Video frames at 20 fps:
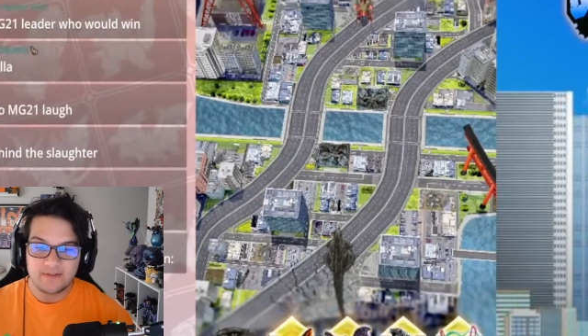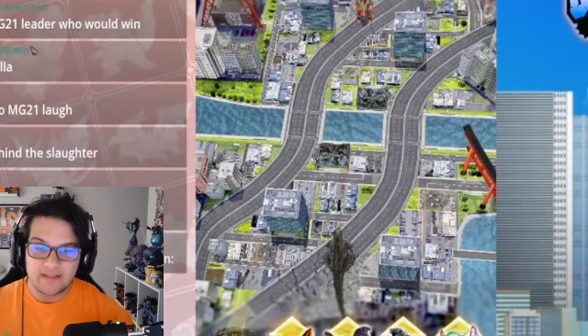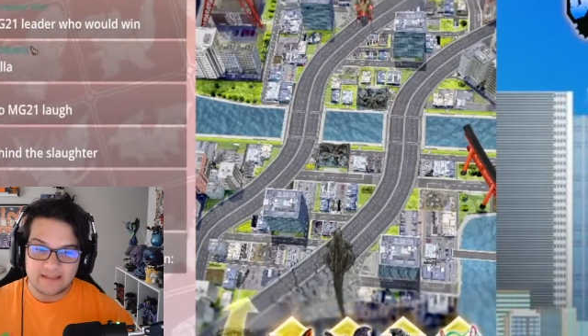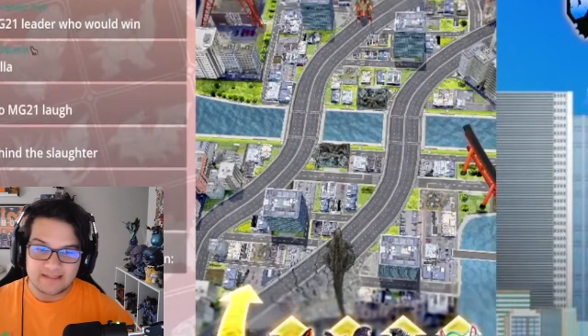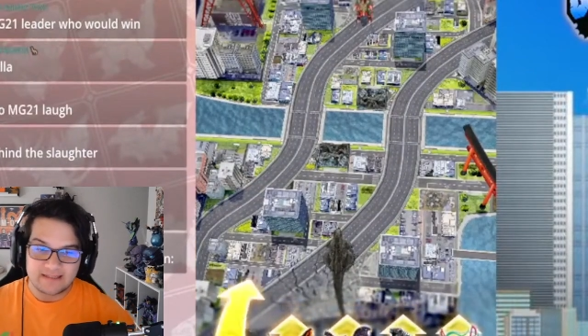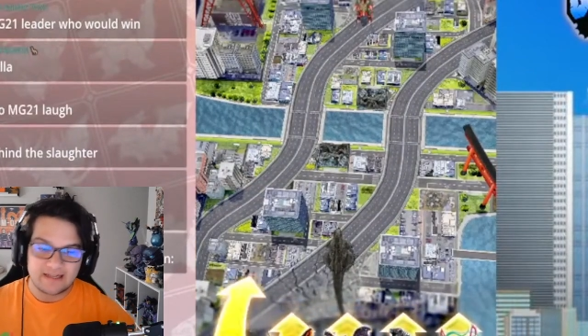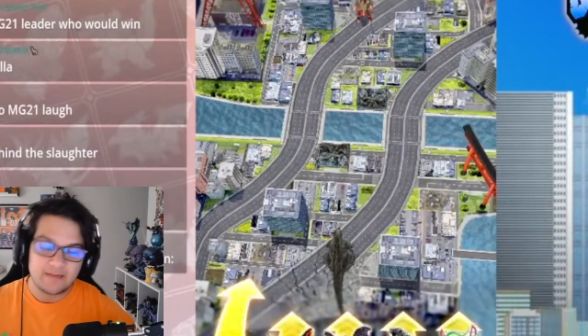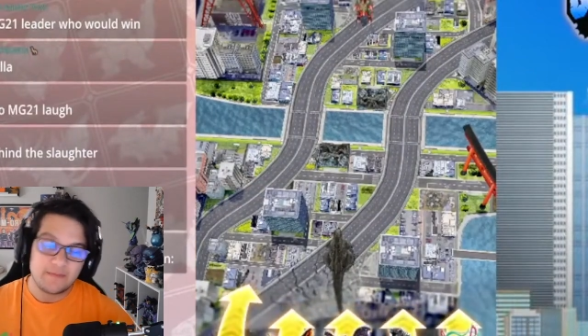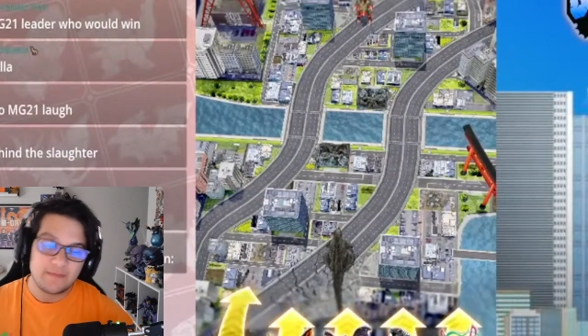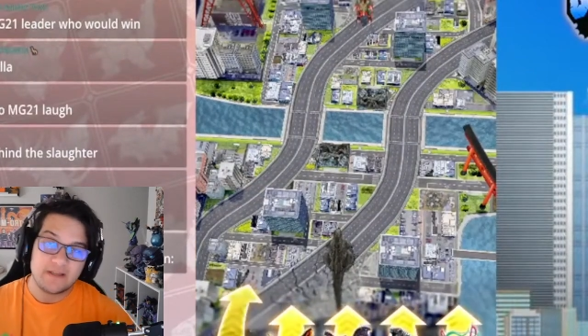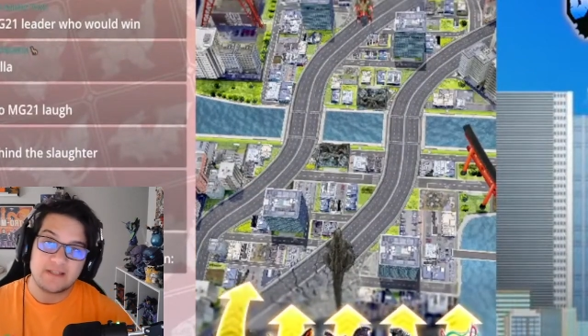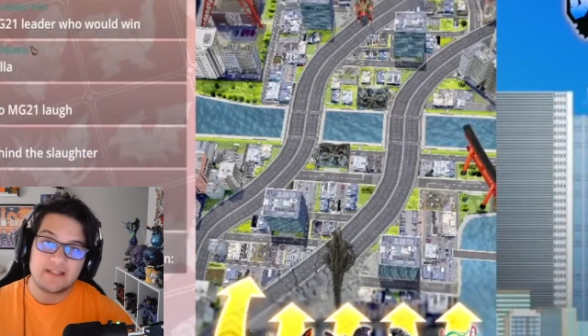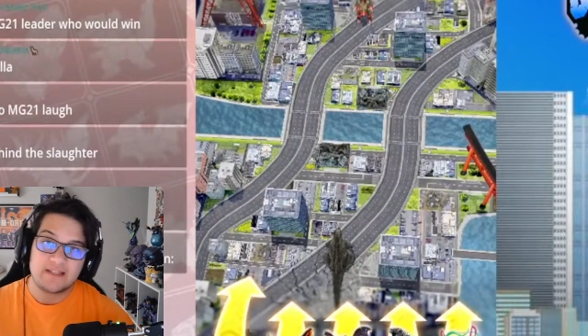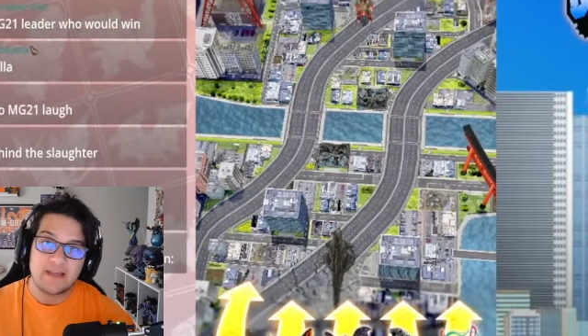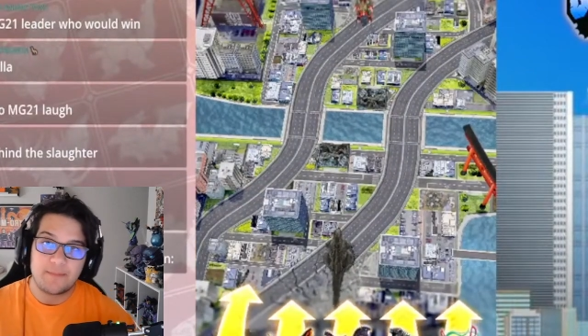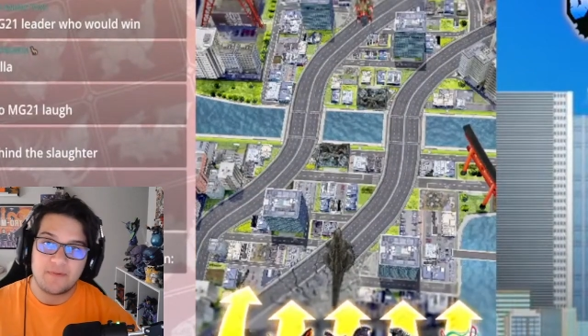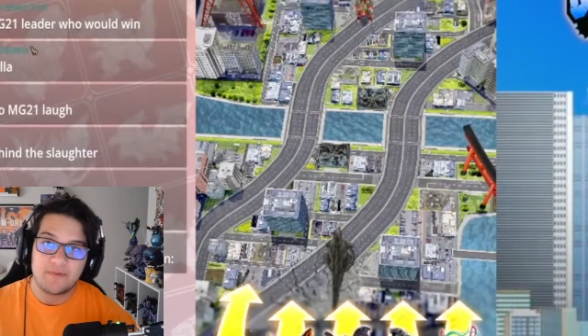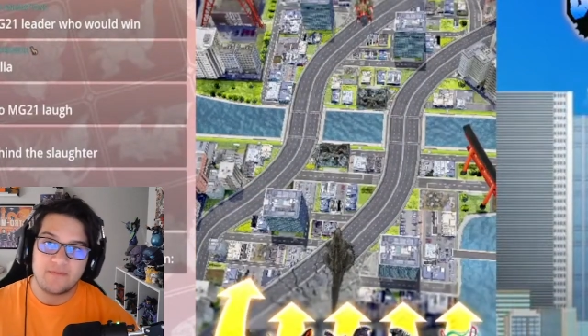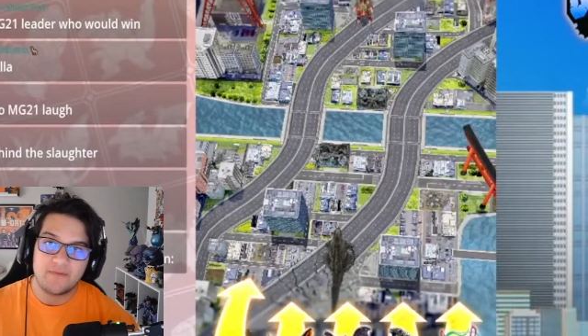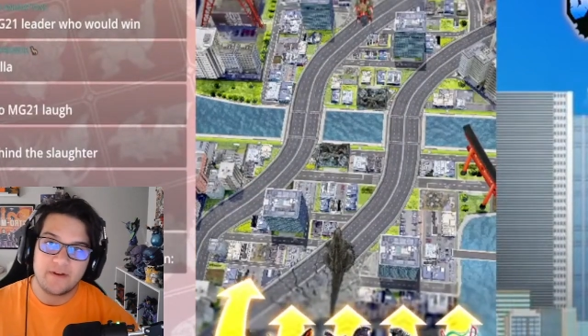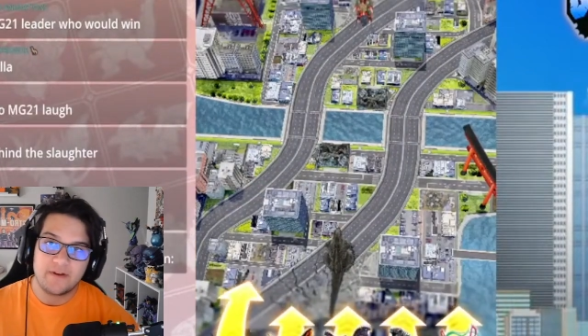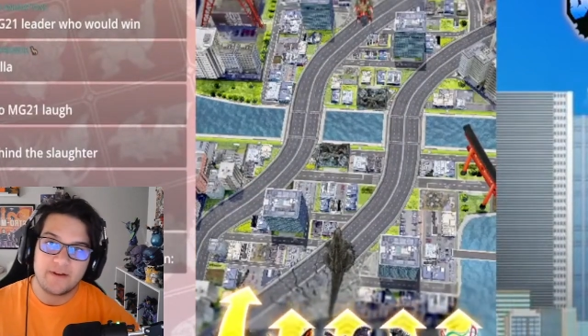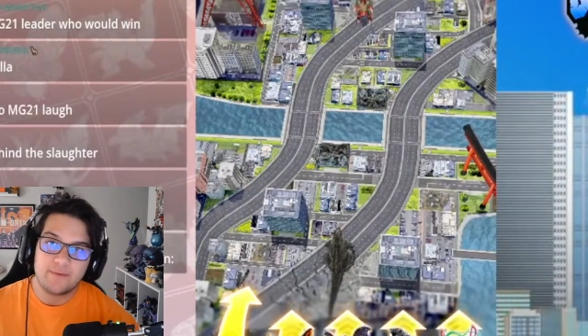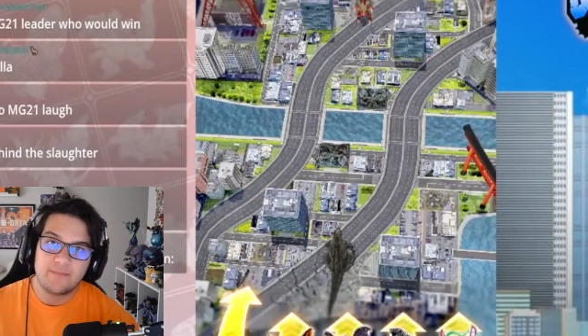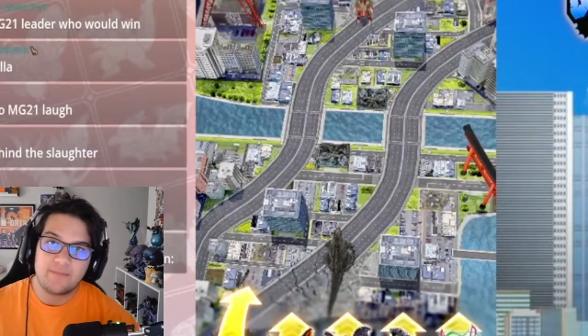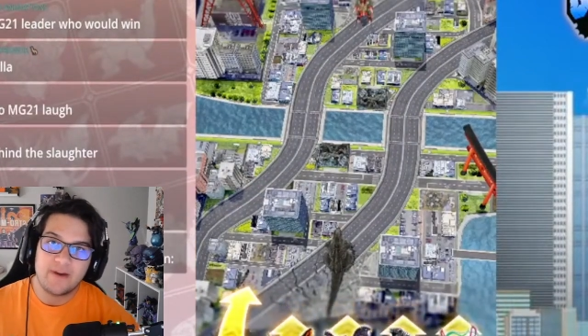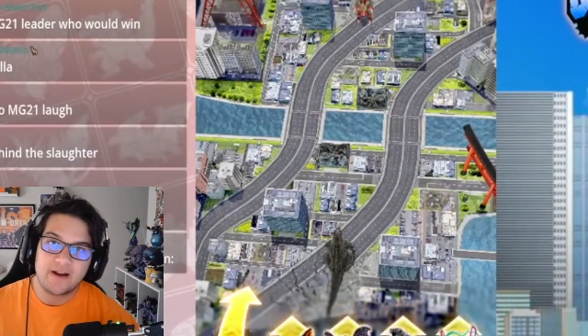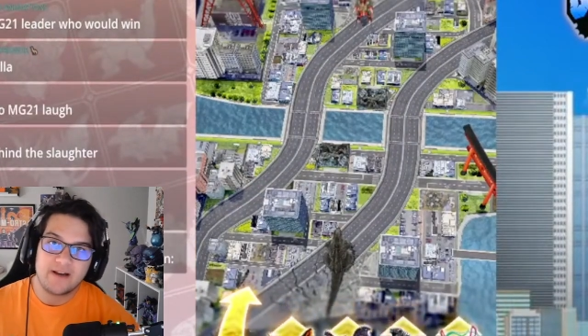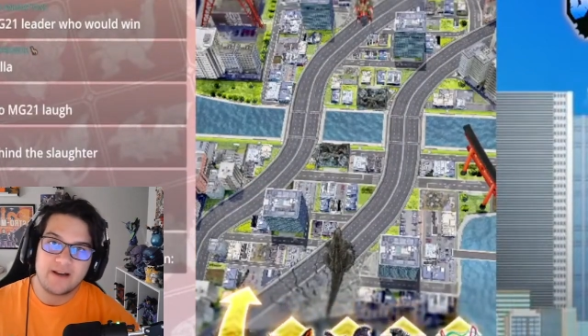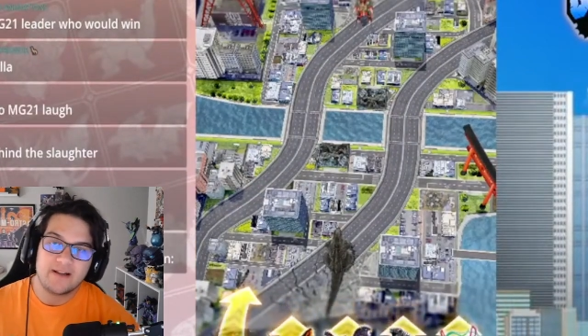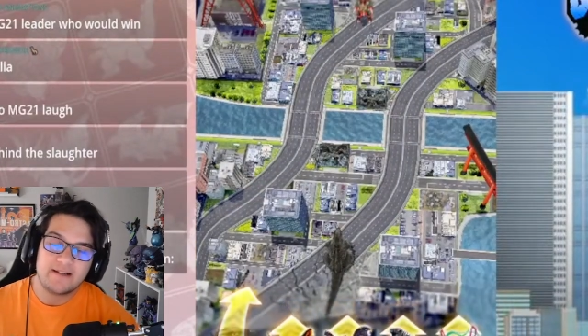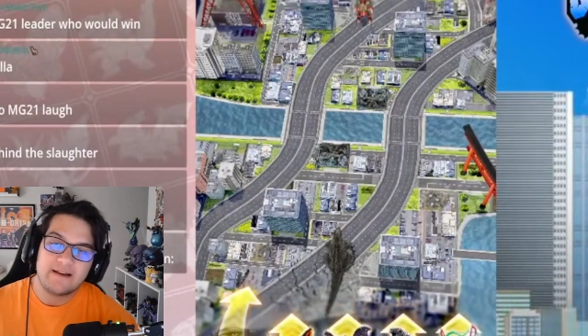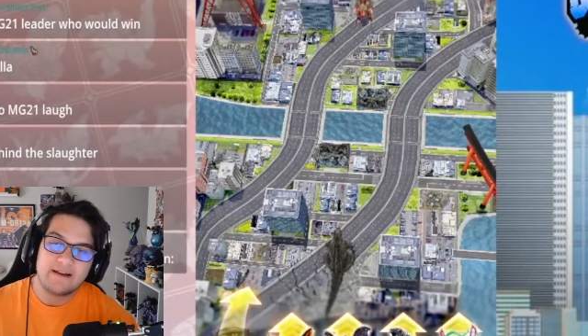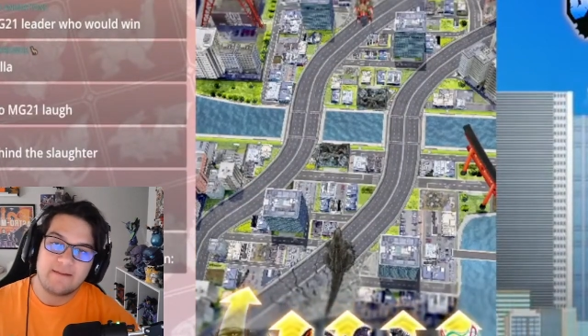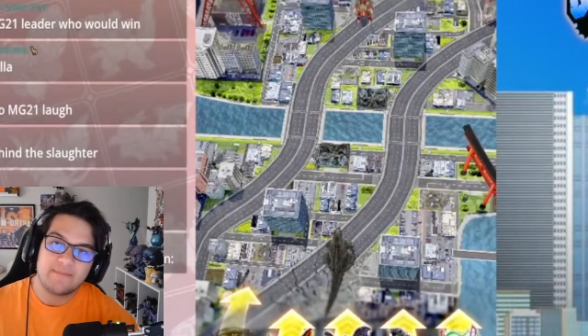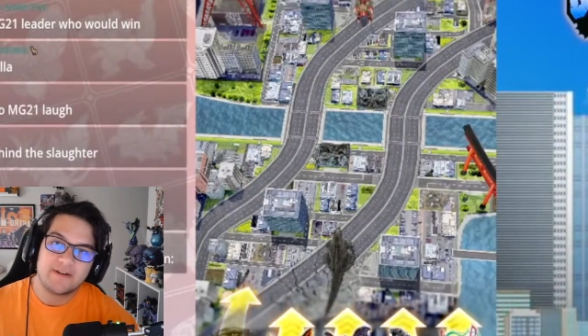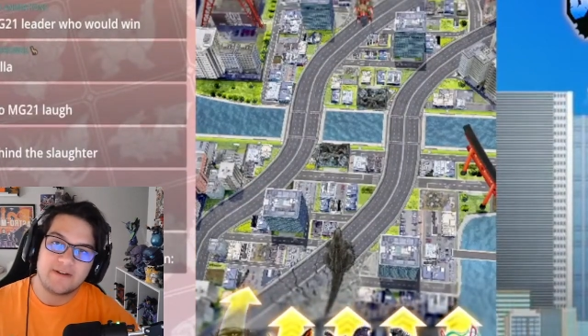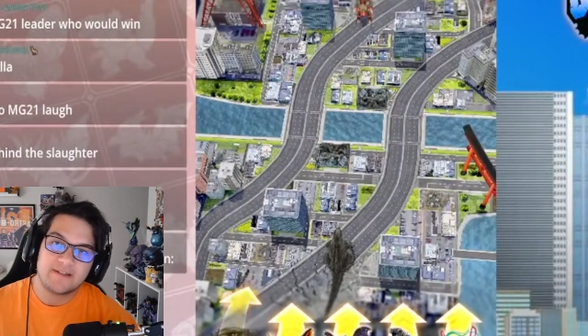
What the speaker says: That's going to be a separate video breaking it down,